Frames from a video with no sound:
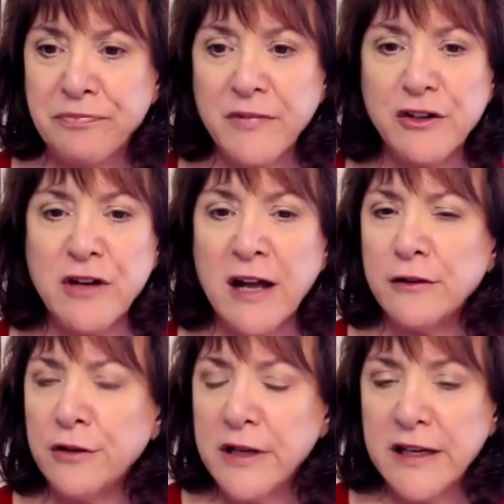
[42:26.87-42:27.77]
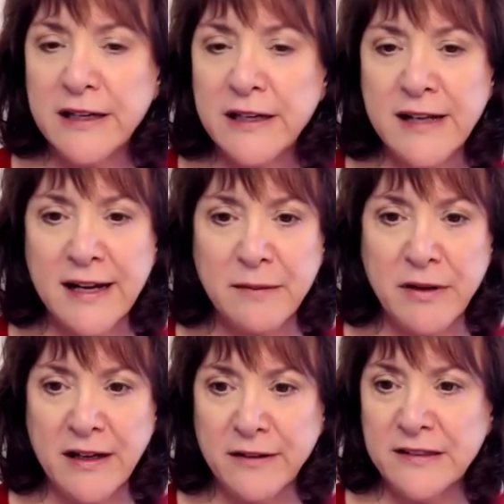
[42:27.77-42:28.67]
You're not looking in anybody
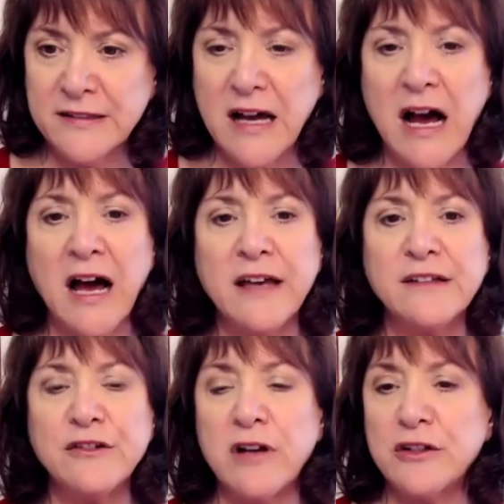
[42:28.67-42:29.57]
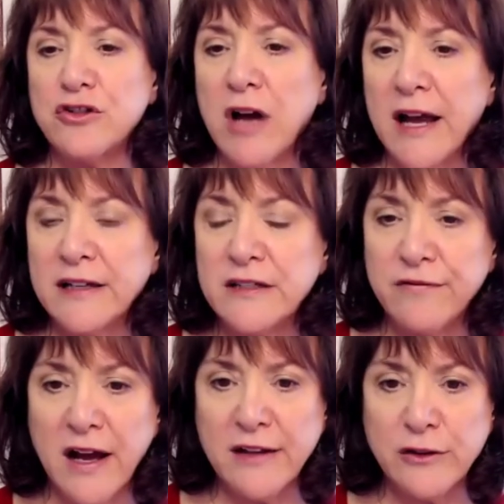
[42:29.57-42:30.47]
else's eyes. You're not trying to
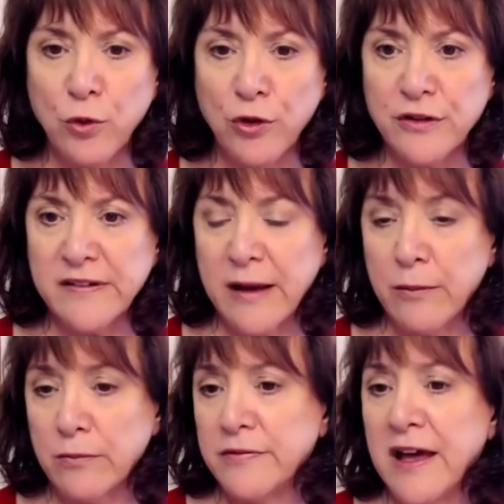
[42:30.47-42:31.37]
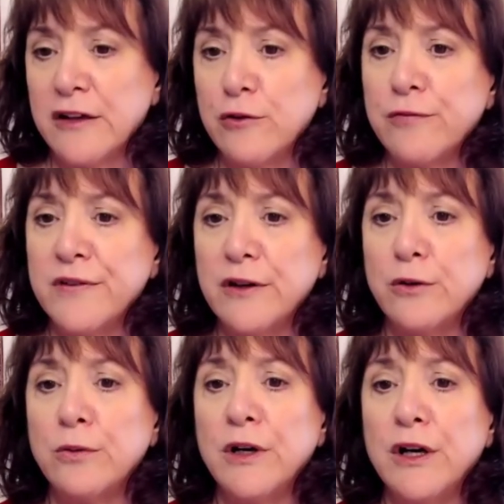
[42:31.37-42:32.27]
find the words that, that you
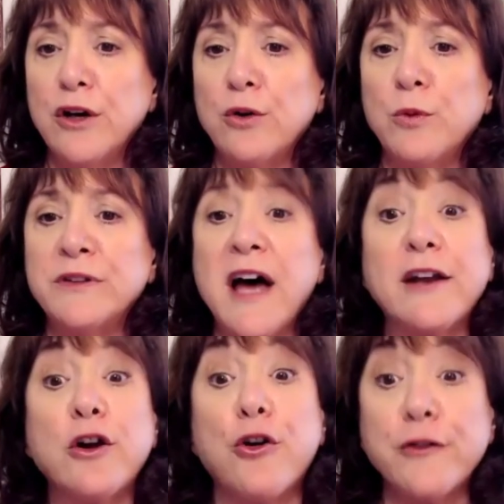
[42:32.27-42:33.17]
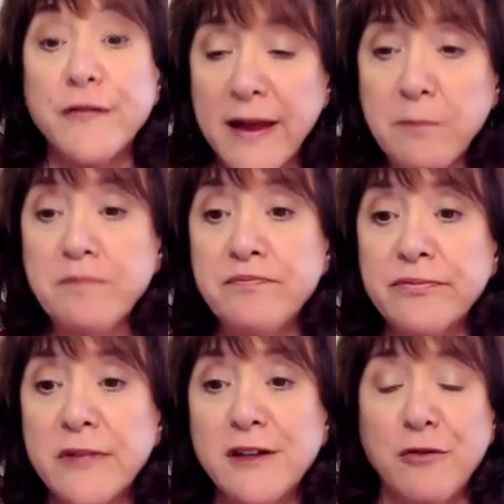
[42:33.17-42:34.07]
feel will not hurt them.
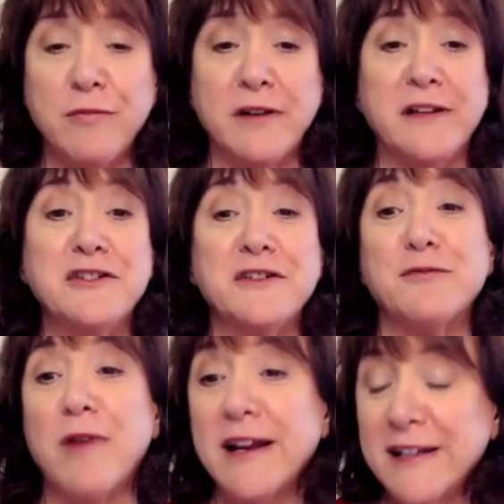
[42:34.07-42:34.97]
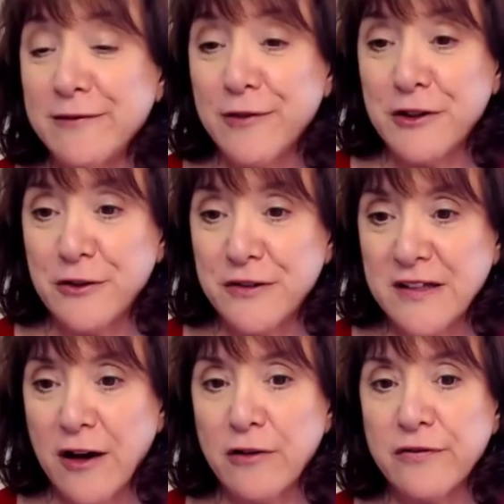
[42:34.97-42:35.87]
You're really just writing for
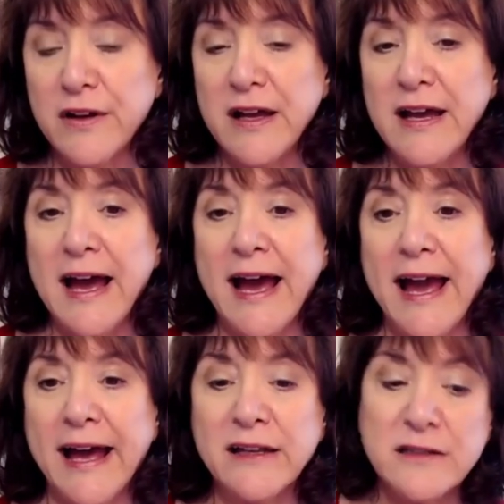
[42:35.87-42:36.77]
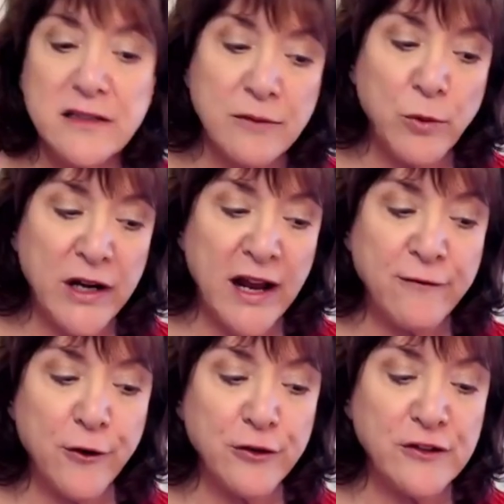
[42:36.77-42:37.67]
yourself. And when I
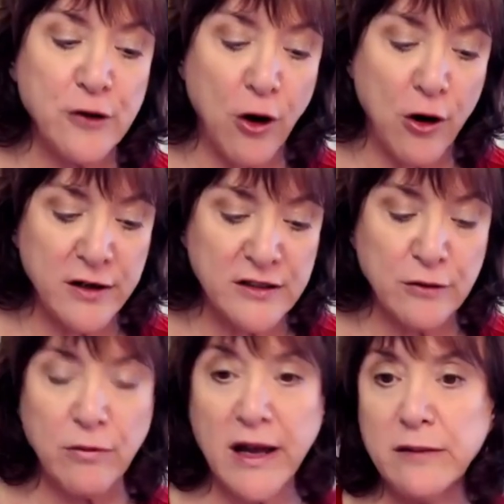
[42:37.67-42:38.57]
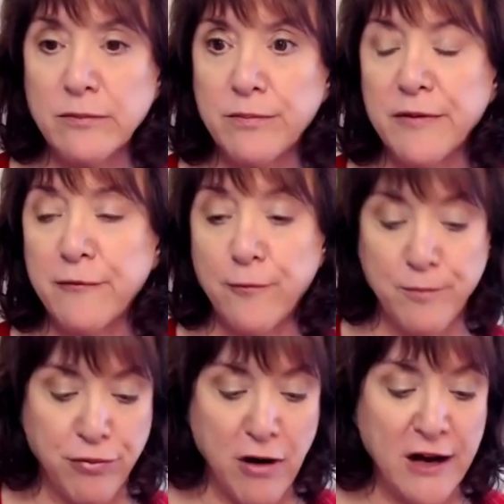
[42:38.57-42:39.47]
first started to write bef-
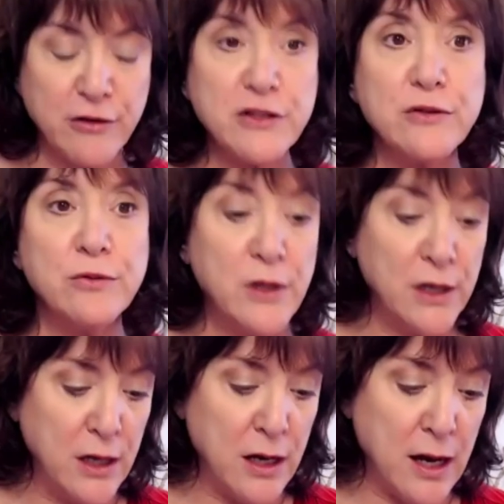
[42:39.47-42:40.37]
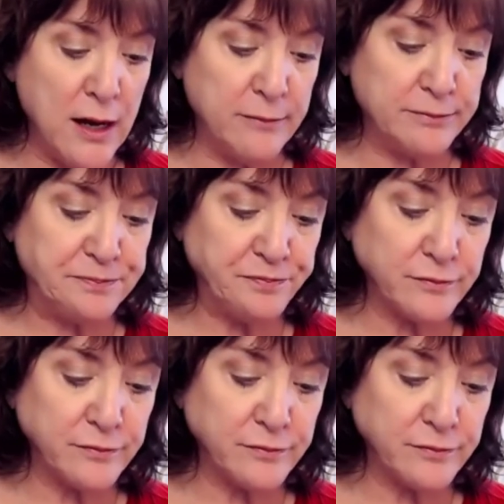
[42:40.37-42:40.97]
prior to um,